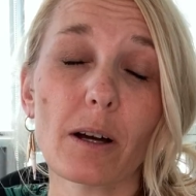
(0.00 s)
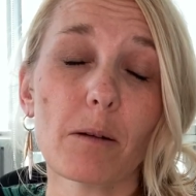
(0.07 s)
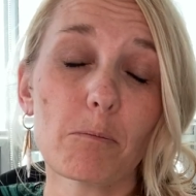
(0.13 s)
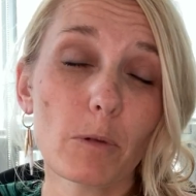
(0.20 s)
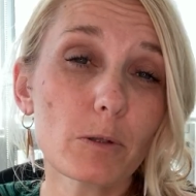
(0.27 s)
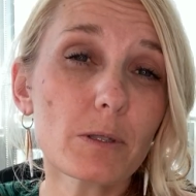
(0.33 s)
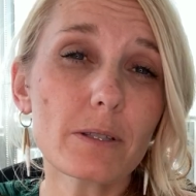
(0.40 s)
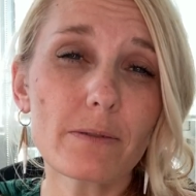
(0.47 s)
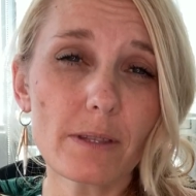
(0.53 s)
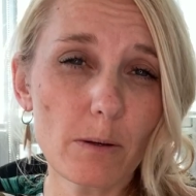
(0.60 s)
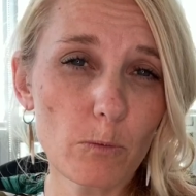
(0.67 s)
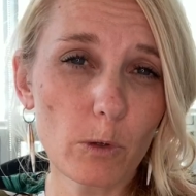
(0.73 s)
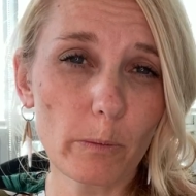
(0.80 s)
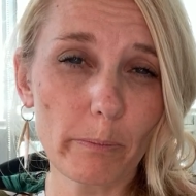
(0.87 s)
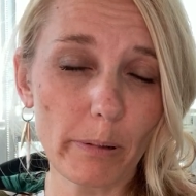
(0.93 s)
most of
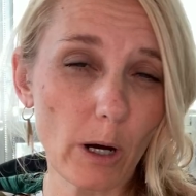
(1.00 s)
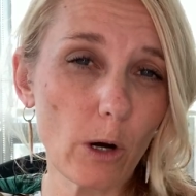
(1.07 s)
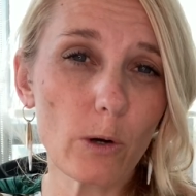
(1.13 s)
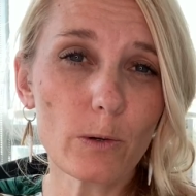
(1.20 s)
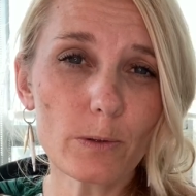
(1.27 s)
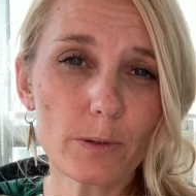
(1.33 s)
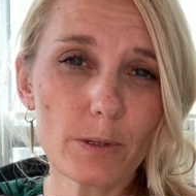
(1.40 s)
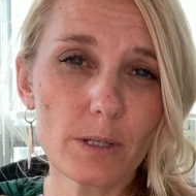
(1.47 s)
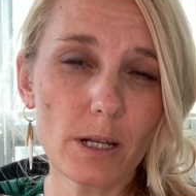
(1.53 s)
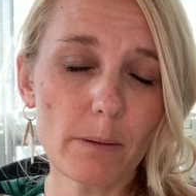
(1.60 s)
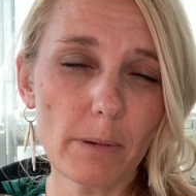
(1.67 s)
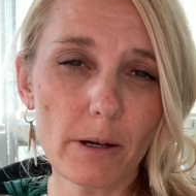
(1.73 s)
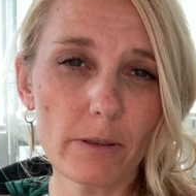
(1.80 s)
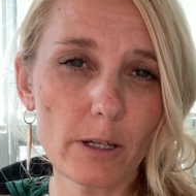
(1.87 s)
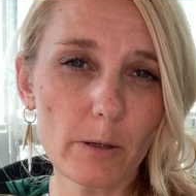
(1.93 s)
them will post
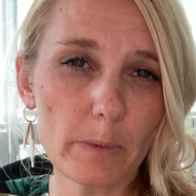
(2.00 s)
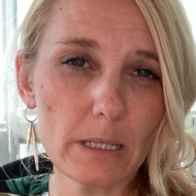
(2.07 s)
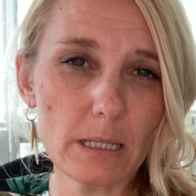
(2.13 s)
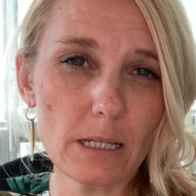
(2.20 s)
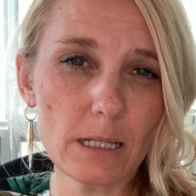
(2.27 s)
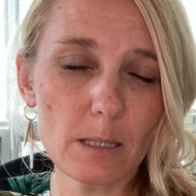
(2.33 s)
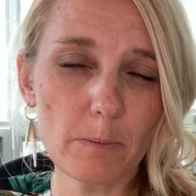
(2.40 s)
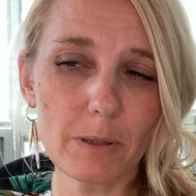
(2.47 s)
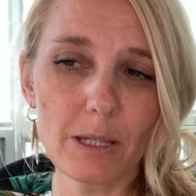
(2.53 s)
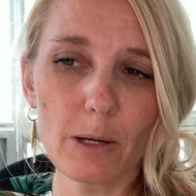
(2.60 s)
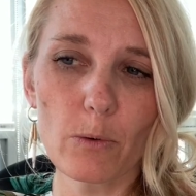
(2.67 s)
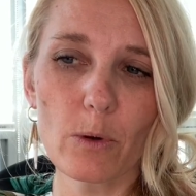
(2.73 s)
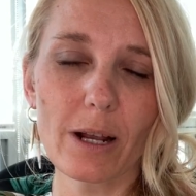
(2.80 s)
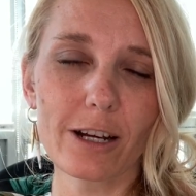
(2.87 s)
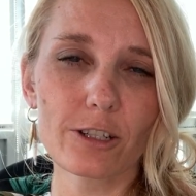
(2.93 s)
about their business, but they
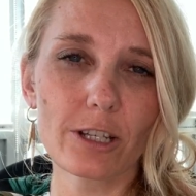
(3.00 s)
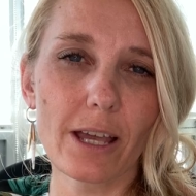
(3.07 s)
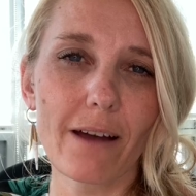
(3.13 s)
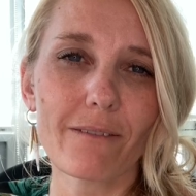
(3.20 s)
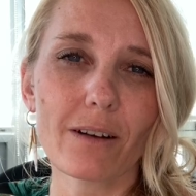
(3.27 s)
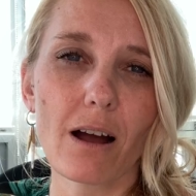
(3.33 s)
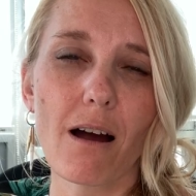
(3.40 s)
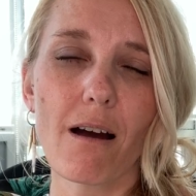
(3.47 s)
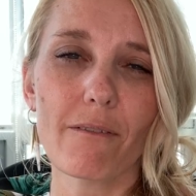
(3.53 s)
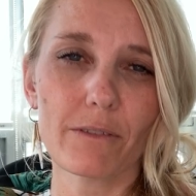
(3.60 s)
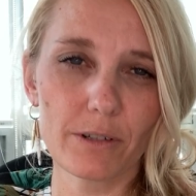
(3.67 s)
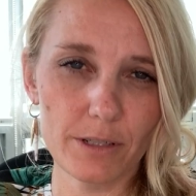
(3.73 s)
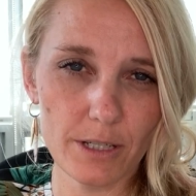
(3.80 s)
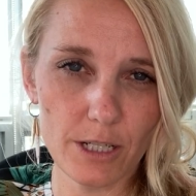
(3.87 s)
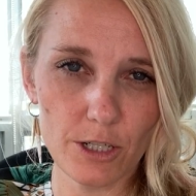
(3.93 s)
won't actually have
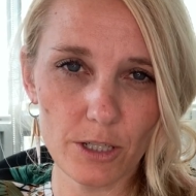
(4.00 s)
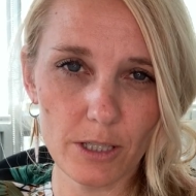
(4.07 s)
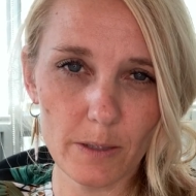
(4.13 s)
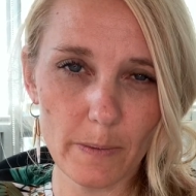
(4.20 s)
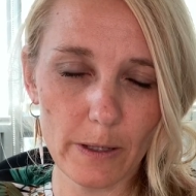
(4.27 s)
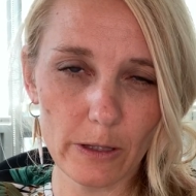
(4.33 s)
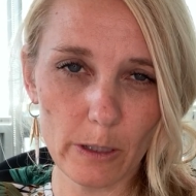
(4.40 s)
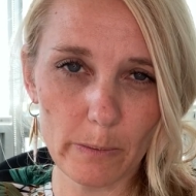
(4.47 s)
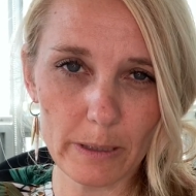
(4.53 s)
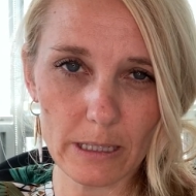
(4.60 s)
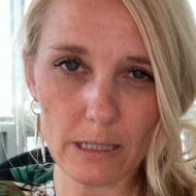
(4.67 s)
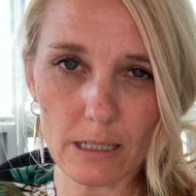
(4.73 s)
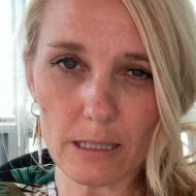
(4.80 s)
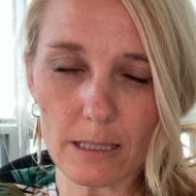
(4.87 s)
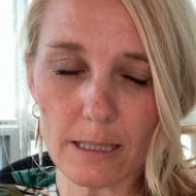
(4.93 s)
conversations about their
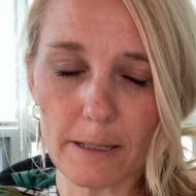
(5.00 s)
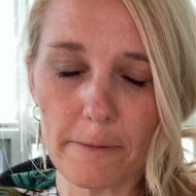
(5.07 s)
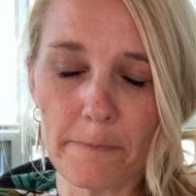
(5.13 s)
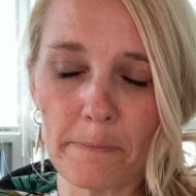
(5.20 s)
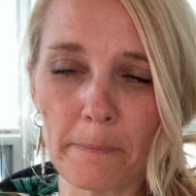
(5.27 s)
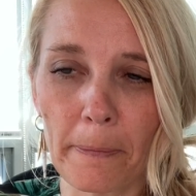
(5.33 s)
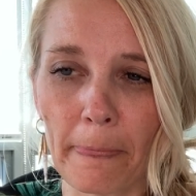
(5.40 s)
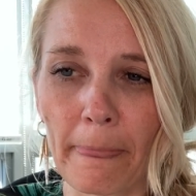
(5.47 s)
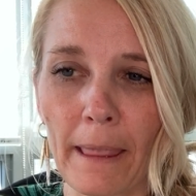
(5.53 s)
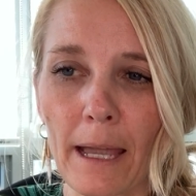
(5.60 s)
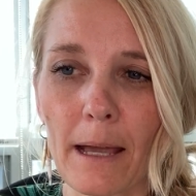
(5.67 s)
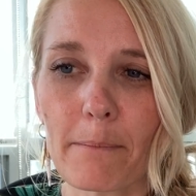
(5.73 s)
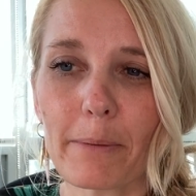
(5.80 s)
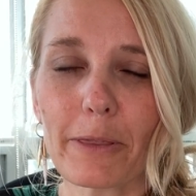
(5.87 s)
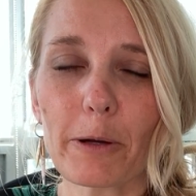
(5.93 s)
business.
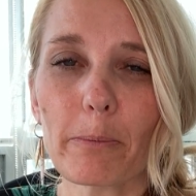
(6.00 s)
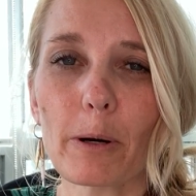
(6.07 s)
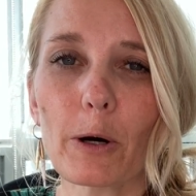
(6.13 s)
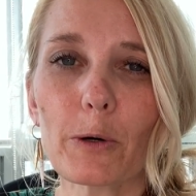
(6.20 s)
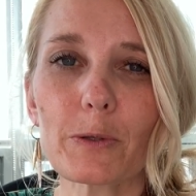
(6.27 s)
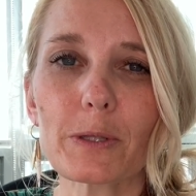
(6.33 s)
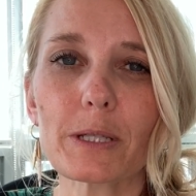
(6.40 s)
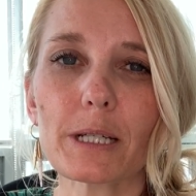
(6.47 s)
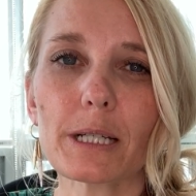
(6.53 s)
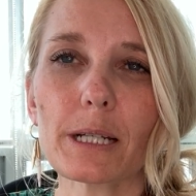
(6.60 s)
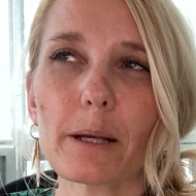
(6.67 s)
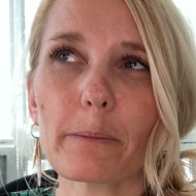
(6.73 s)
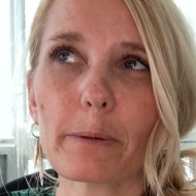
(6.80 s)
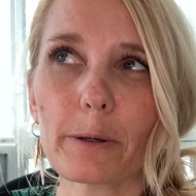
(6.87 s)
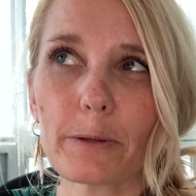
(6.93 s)
But they're posting
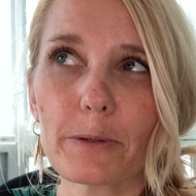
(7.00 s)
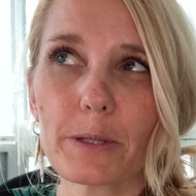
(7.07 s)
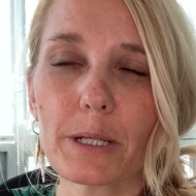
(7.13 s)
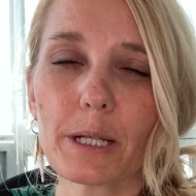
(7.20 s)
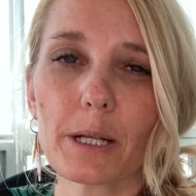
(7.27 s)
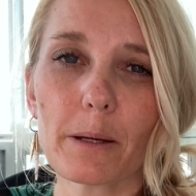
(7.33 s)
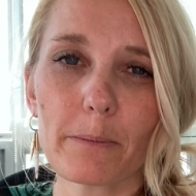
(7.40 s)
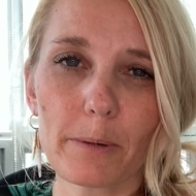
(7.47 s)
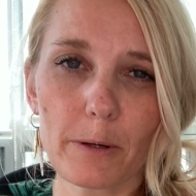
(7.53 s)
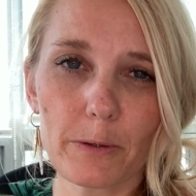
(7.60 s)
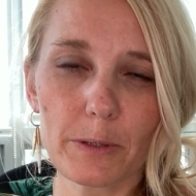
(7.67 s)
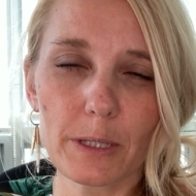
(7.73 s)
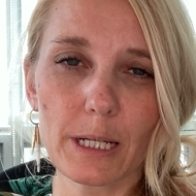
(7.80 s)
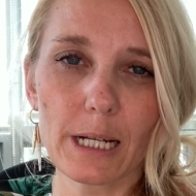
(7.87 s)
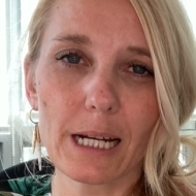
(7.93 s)
and posting and
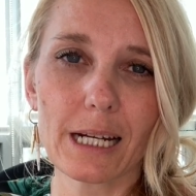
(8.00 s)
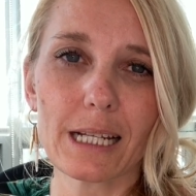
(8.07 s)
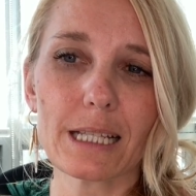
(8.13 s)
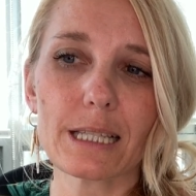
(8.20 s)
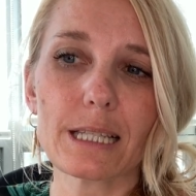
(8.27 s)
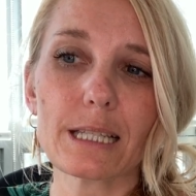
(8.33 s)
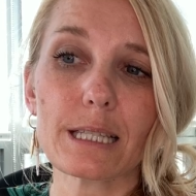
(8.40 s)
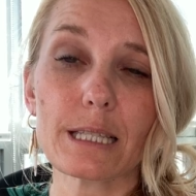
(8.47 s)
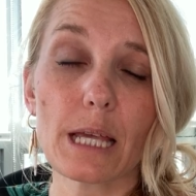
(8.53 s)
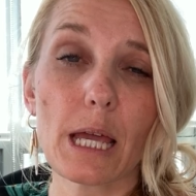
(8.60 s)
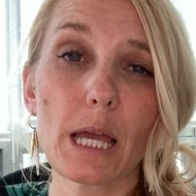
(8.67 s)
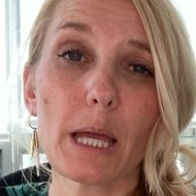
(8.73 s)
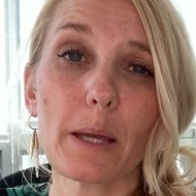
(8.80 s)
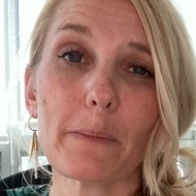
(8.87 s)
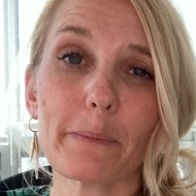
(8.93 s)
posting, and it's the
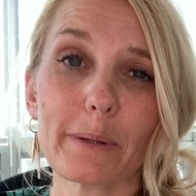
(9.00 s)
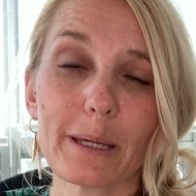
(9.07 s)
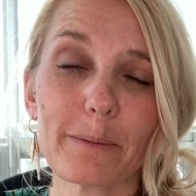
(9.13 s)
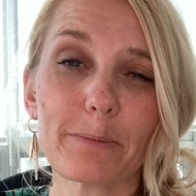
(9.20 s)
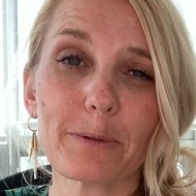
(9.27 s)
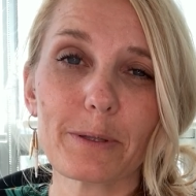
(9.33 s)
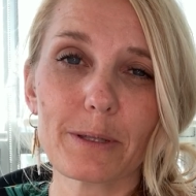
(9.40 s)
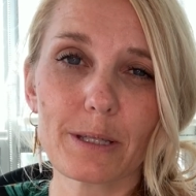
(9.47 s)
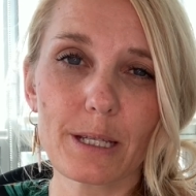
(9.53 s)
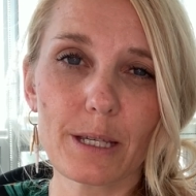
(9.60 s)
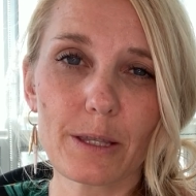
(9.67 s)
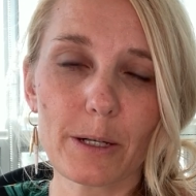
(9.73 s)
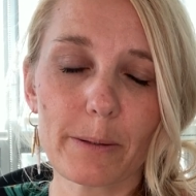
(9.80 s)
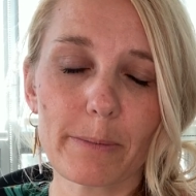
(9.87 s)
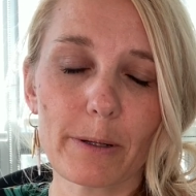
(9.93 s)
same people seeing
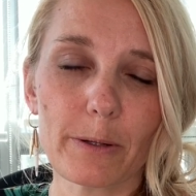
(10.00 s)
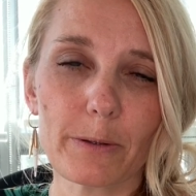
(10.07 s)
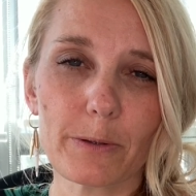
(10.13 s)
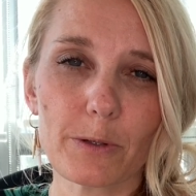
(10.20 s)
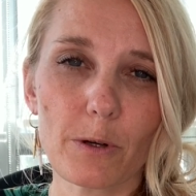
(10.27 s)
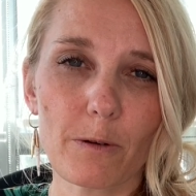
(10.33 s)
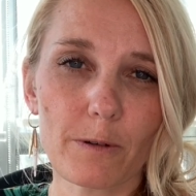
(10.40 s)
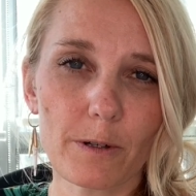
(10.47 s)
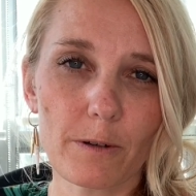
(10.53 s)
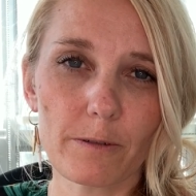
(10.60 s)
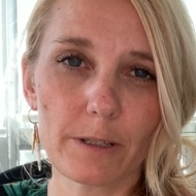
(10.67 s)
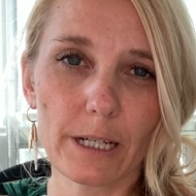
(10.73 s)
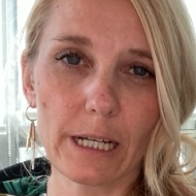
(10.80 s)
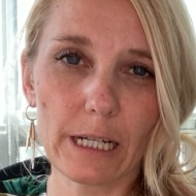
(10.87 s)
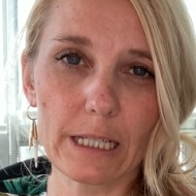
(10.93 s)
their posts over and
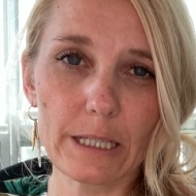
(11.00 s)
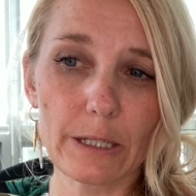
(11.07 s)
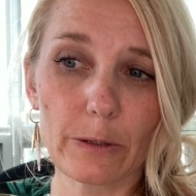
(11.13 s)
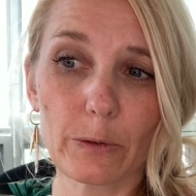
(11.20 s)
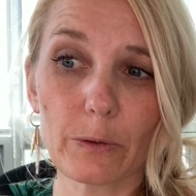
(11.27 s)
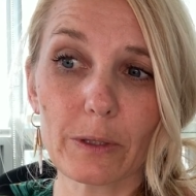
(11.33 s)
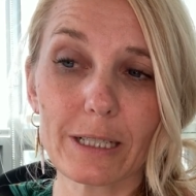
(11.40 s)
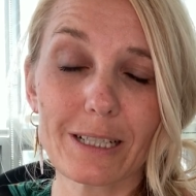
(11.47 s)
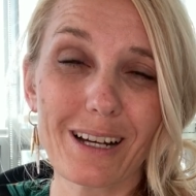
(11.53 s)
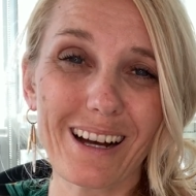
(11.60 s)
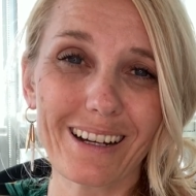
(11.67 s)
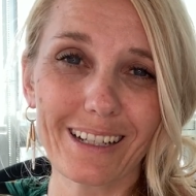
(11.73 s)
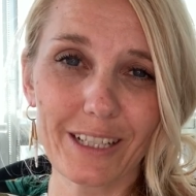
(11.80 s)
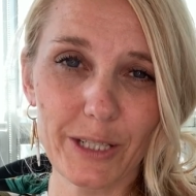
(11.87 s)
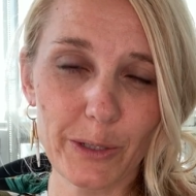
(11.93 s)
over again because they're only
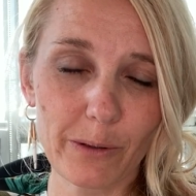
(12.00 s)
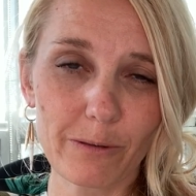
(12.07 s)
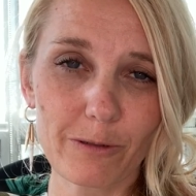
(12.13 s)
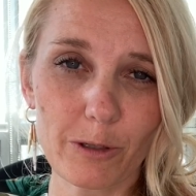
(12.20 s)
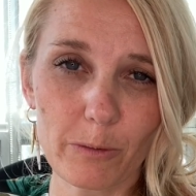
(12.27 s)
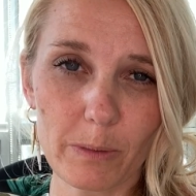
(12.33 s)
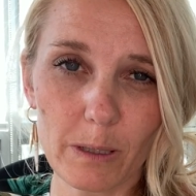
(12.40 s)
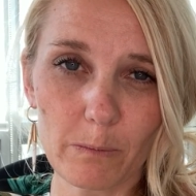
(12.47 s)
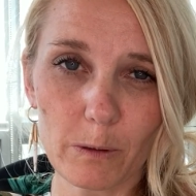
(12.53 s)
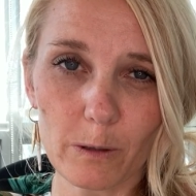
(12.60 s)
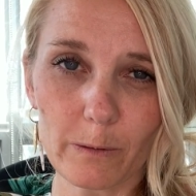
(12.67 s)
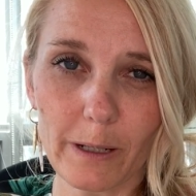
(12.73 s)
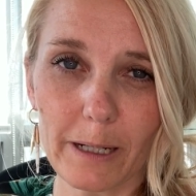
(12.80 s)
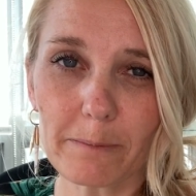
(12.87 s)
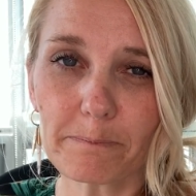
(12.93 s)
talking to a few people,
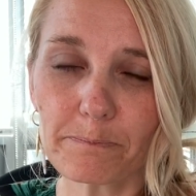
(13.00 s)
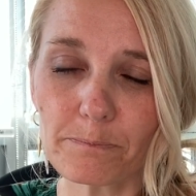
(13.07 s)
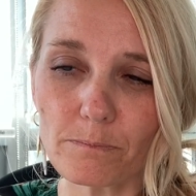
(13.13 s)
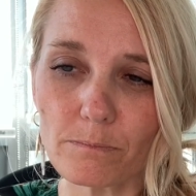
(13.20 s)
right?